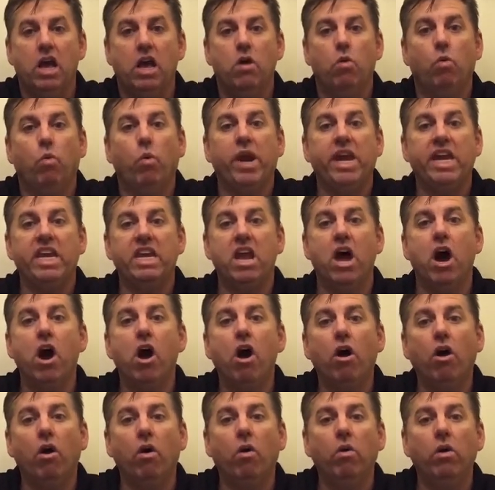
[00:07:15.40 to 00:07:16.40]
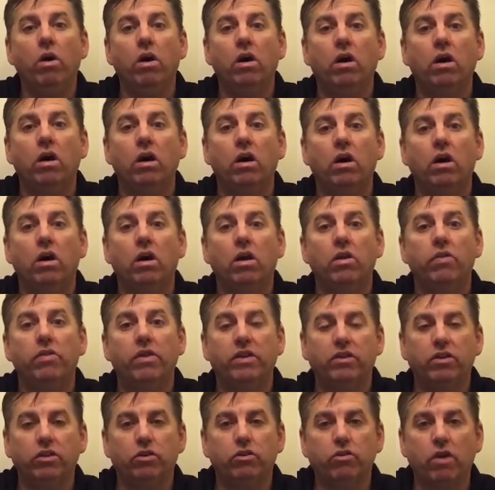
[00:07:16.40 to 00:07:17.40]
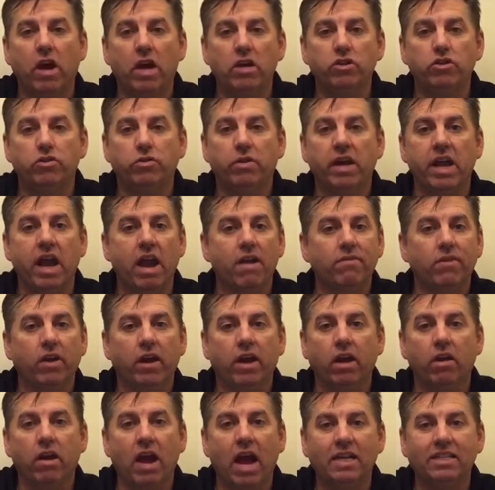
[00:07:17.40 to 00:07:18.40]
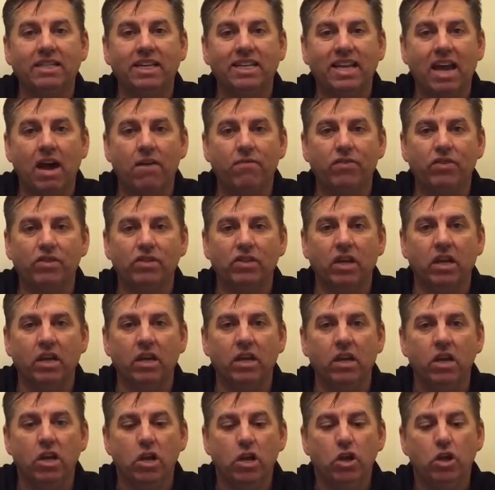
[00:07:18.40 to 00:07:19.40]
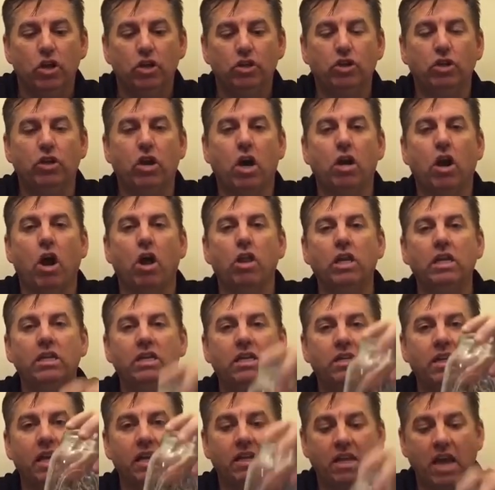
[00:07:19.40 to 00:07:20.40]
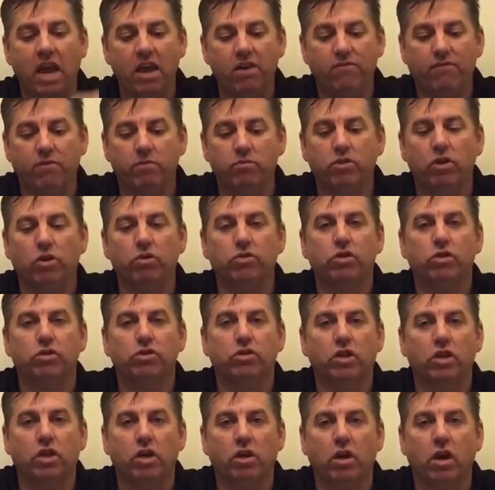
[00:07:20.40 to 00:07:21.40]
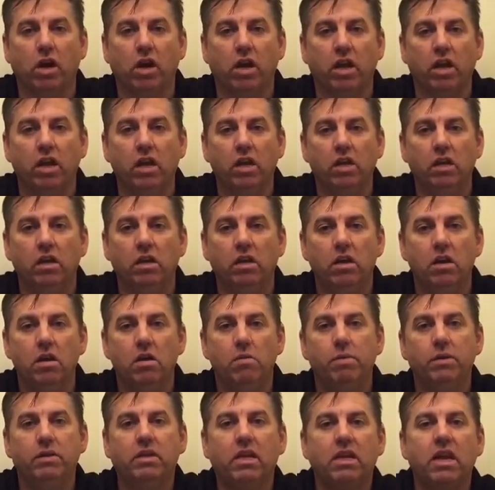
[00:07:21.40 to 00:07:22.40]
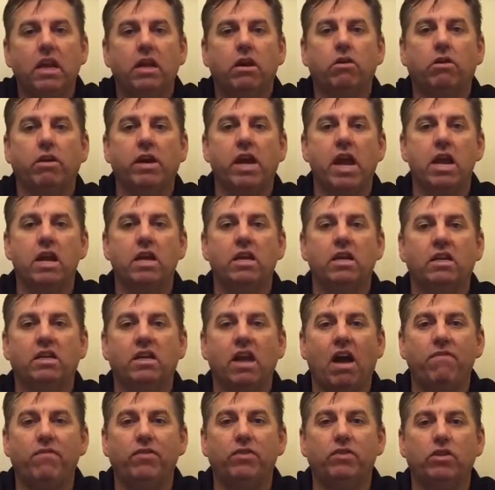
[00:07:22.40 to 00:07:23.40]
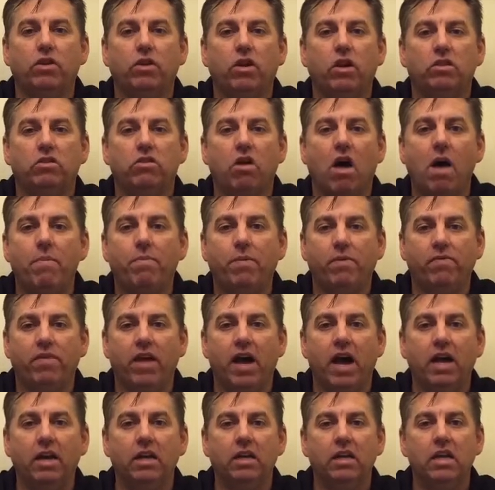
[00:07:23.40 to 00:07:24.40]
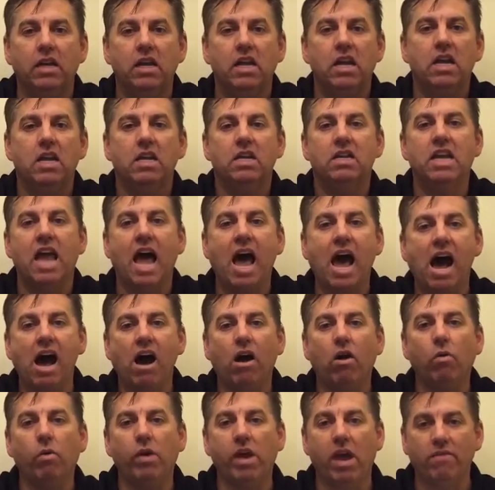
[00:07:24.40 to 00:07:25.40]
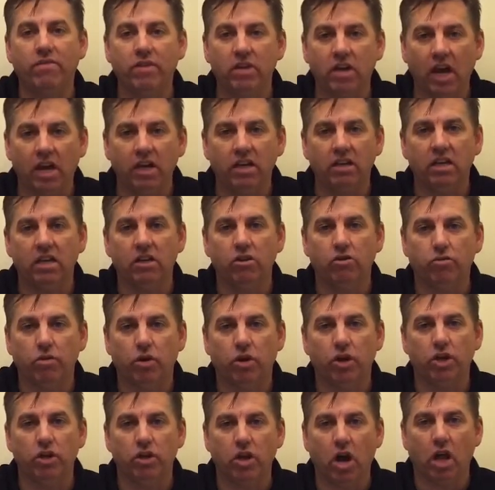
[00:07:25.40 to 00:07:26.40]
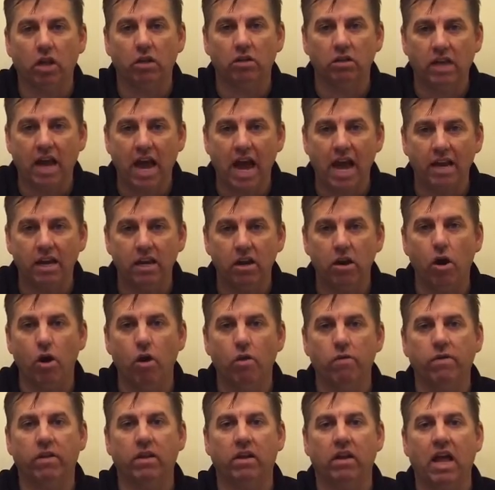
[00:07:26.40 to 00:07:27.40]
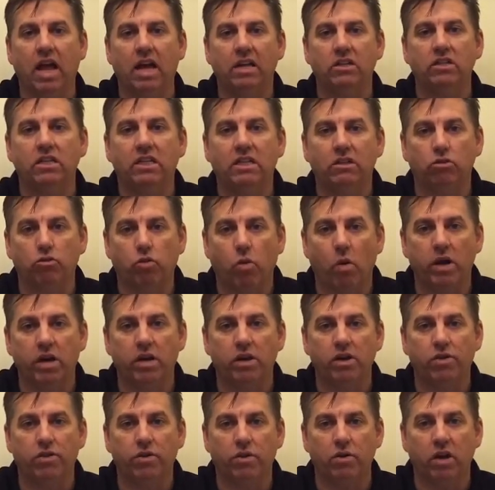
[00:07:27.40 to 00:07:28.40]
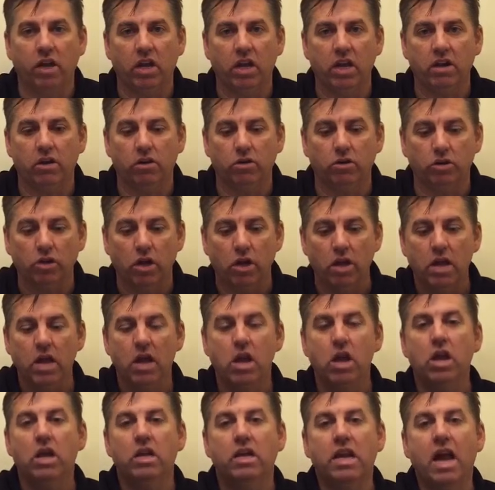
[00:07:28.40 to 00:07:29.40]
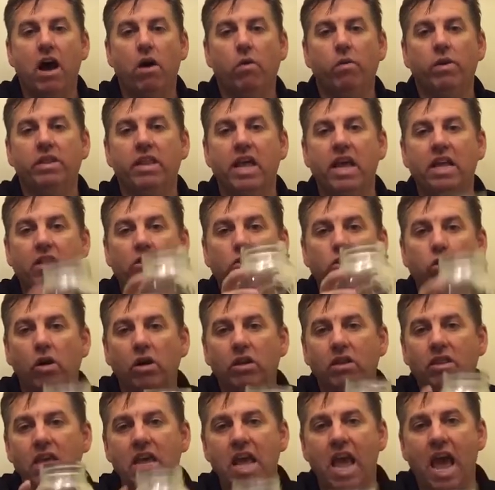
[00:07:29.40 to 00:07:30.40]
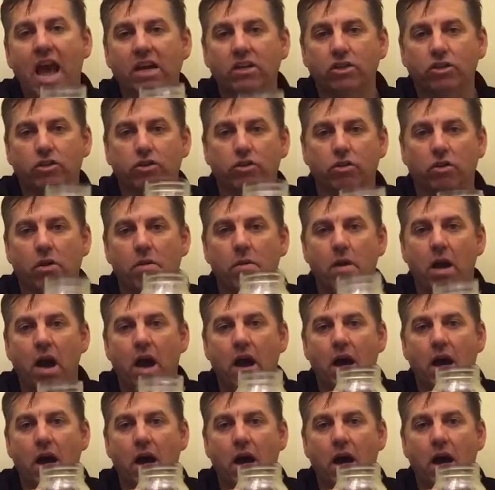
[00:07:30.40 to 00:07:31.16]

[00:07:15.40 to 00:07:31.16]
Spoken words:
We know that the Treasury every year has a deficit. So not only did they take from Social Security, but then they created a deficit on top of that. Now we have a $19 trillion debt over the last 20 to 30 years. Now, when they took the extra